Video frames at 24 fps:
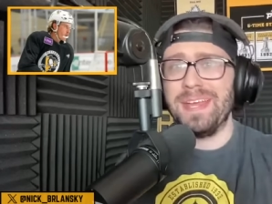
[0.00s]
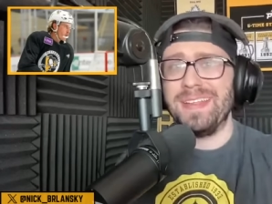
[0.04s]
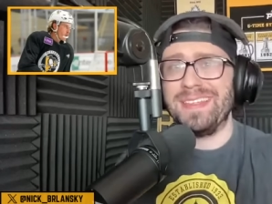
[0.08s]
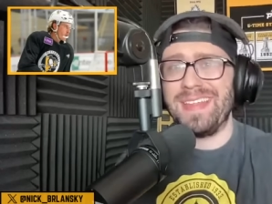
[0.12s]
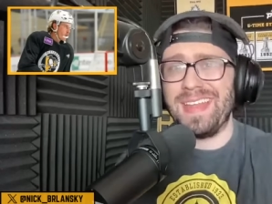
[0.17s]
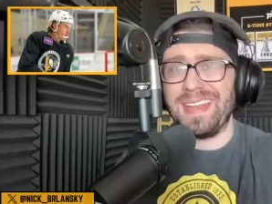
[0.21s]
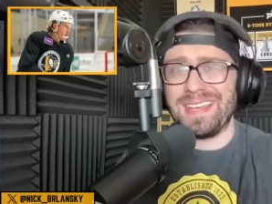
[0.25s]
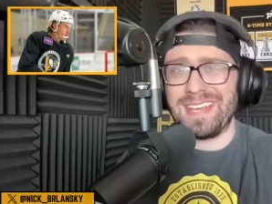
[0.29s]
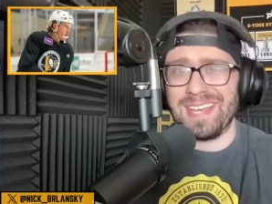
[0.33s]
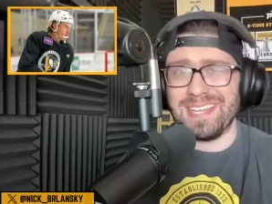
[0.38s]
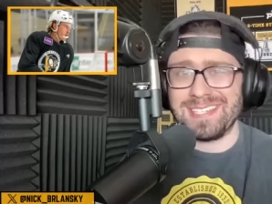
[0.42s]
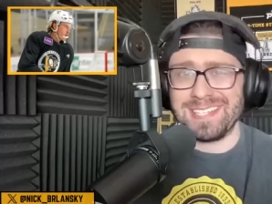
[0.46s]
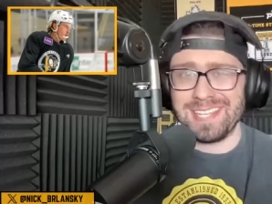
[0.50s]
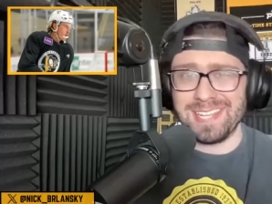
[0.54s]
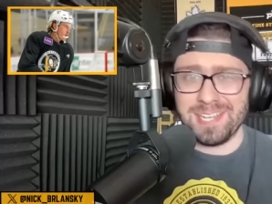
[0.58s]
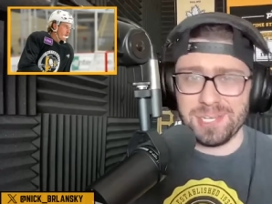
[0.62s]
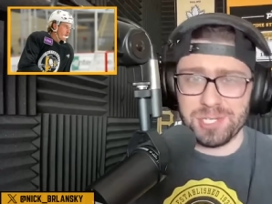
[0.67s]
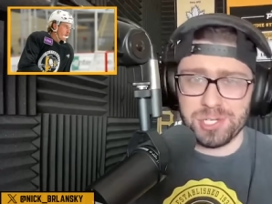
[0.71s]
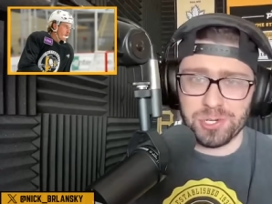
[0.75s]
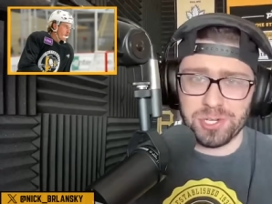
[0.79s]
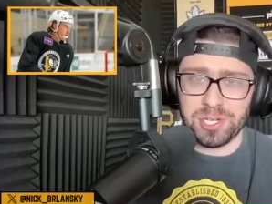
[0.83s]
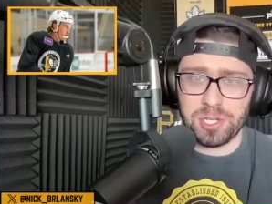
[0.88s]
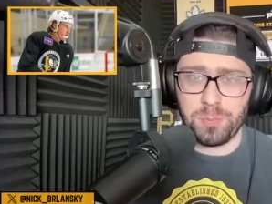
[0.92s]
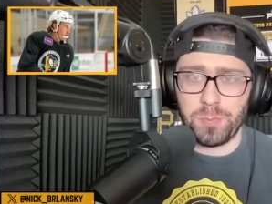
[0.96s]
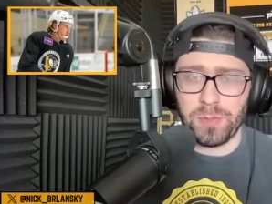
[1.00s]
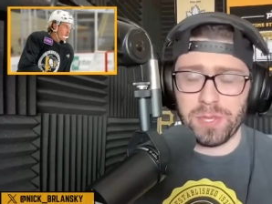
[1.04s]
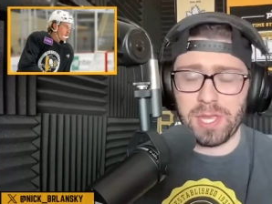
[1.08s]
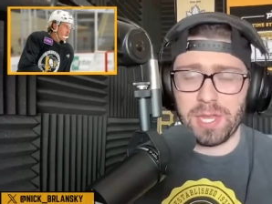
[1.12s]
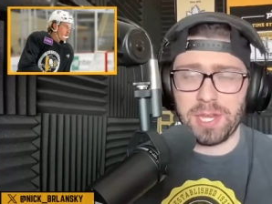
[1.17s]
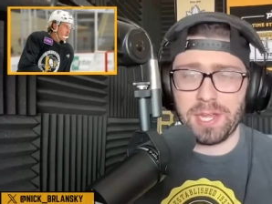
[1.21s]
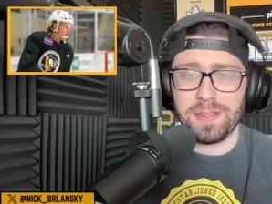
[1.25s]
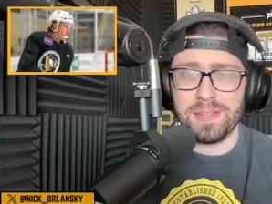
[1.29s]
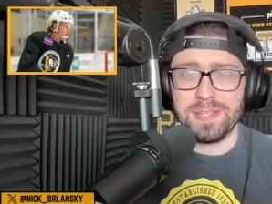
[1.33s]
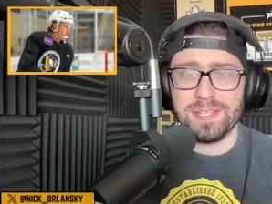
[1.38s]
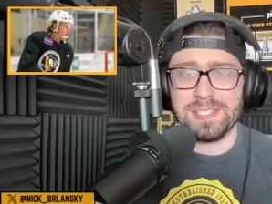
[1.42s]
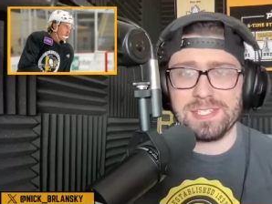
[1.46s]
Then he gets injured at the
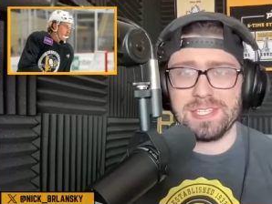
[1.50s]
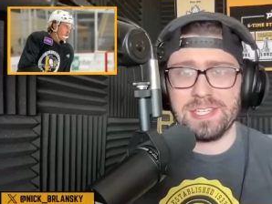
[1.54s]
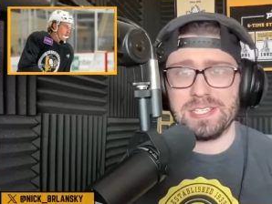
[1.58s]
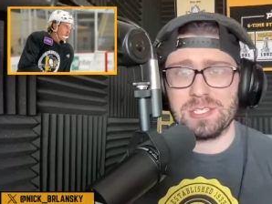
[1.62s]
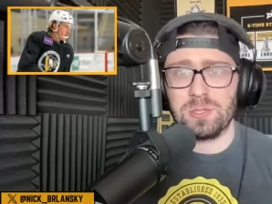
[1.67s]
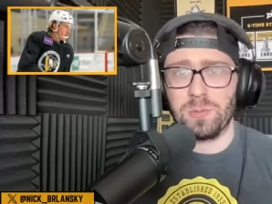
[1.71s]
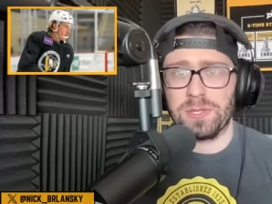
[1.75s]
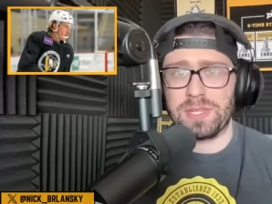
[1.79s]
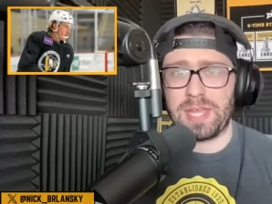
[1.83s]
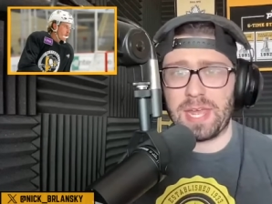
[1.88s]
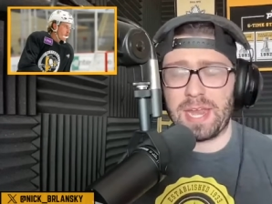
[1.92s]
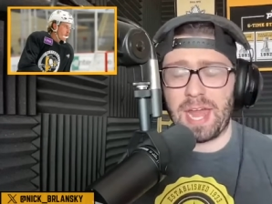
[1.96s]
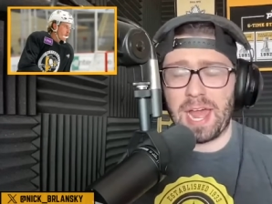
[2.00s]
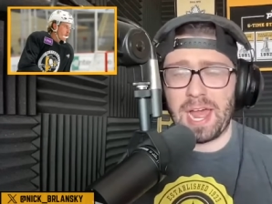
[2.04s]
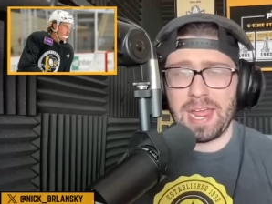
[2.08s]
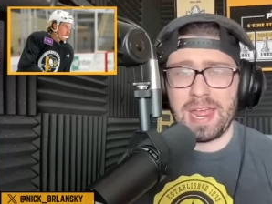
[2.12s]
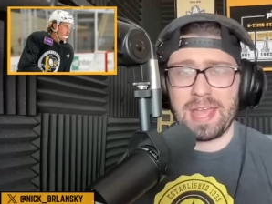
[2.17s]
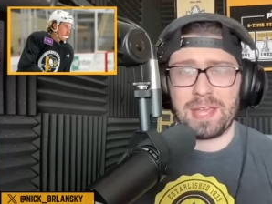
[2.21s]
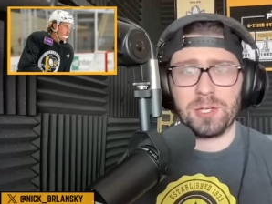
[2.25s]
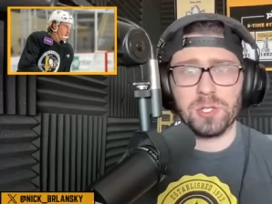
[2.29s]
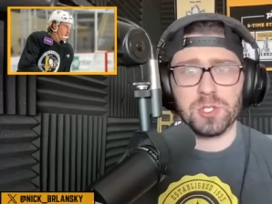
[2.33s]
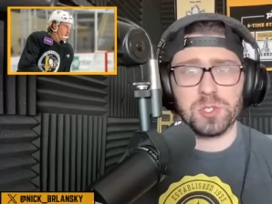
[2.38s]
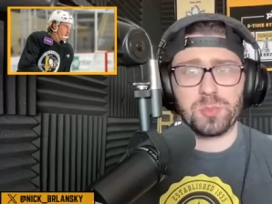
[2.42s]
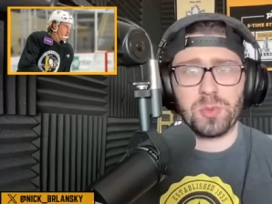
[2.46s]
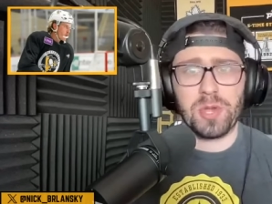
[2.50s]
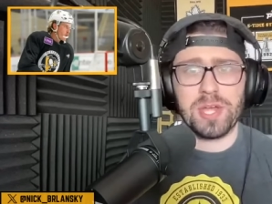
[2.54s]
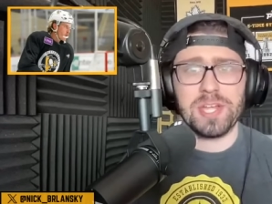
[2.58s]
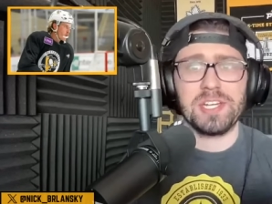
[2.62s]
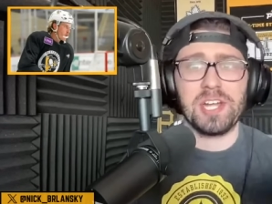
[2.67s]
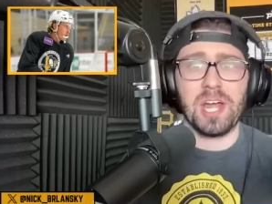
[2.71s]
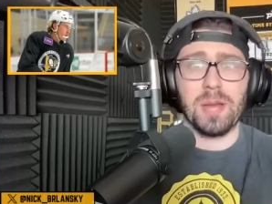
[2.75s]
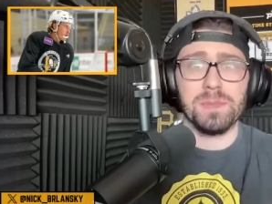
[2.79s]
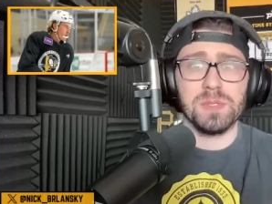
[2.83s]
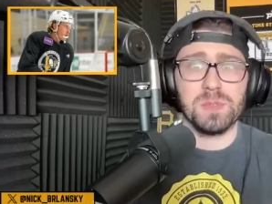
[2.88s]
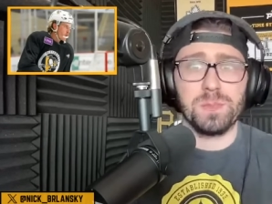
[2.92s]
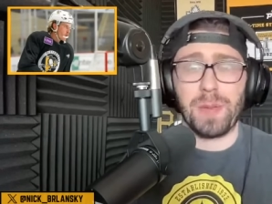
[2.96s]
beginning of the season with that high ankle sprain,
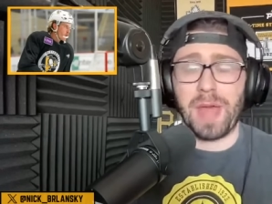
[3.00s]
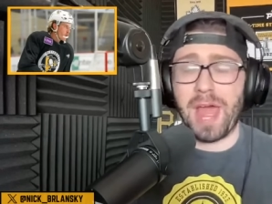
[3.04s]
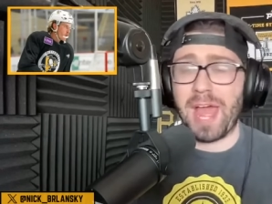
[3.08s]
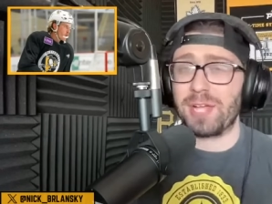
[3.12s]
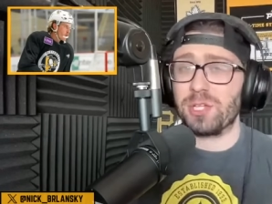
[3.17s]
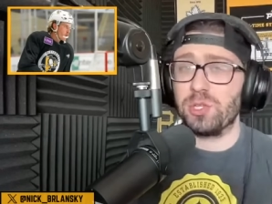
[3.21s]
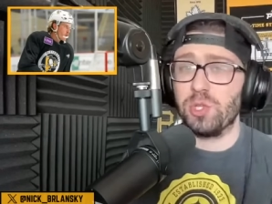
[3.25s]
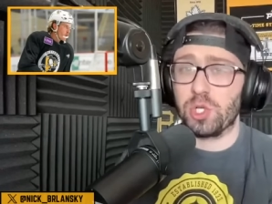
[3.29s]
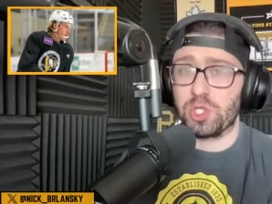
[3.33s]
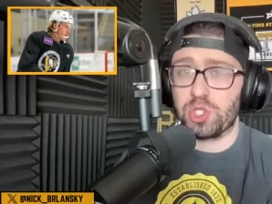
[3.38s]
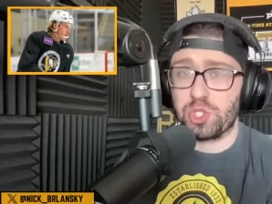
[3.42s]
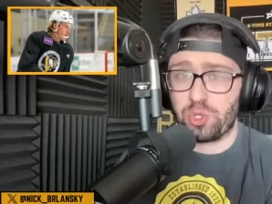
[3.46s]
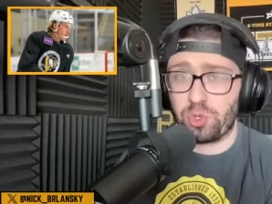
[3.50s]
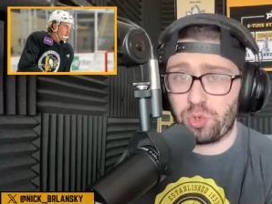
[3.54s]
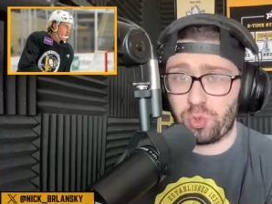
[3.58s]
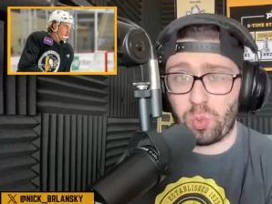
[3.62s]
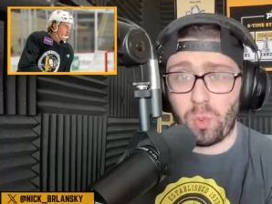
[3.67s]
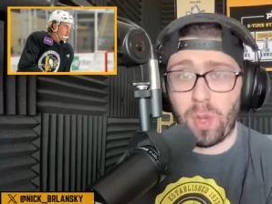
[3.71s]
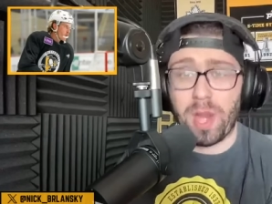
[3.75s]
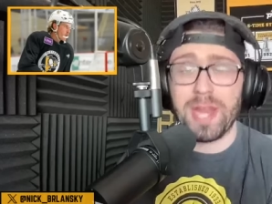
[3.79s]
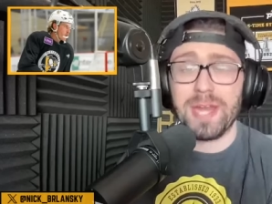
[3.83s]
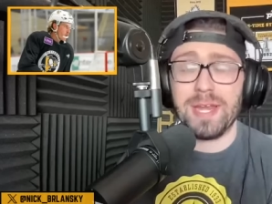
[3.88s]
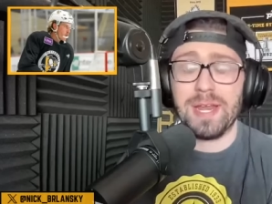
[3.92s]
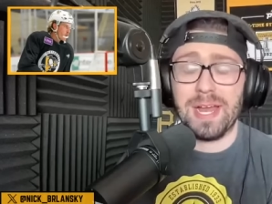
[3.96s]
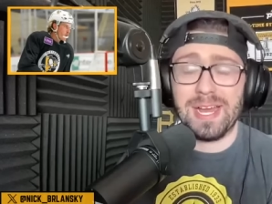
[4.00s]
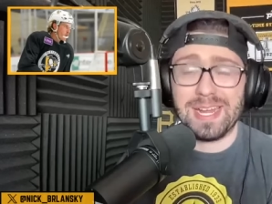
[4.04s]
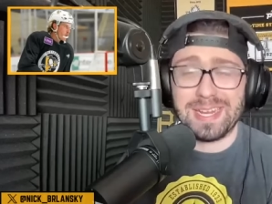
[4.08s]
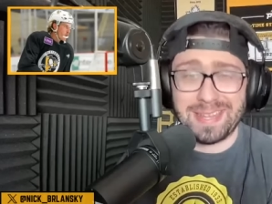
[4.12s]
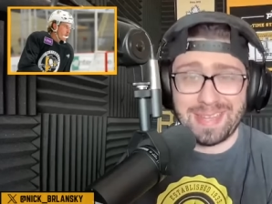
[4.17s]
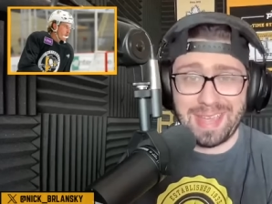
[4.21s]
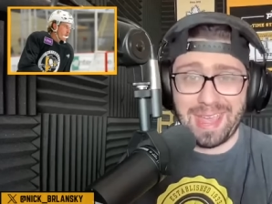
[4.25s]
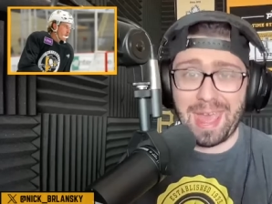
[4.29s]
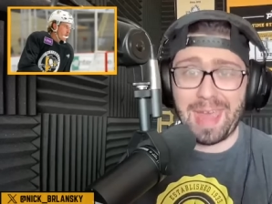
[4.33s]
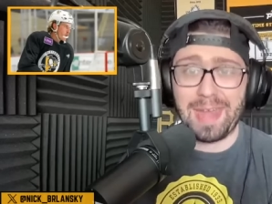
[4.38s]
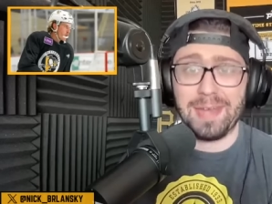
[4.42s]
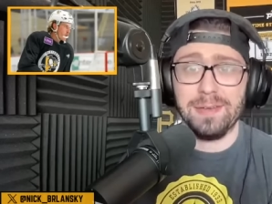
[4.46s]
comes back, looks great
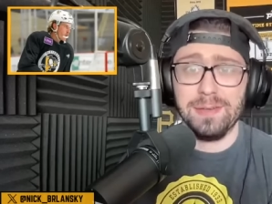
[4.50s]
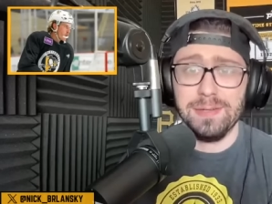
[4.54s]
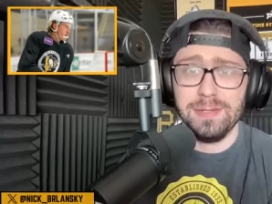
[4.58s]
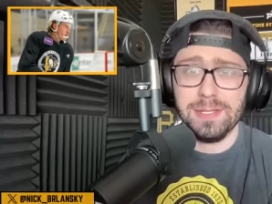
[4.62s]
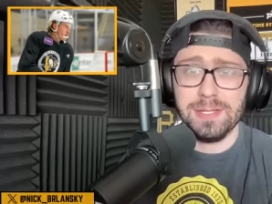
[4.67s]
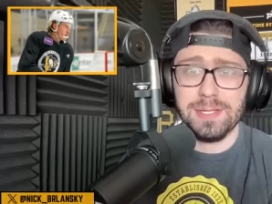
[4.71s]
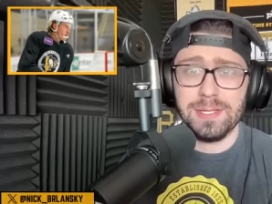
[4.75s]
again,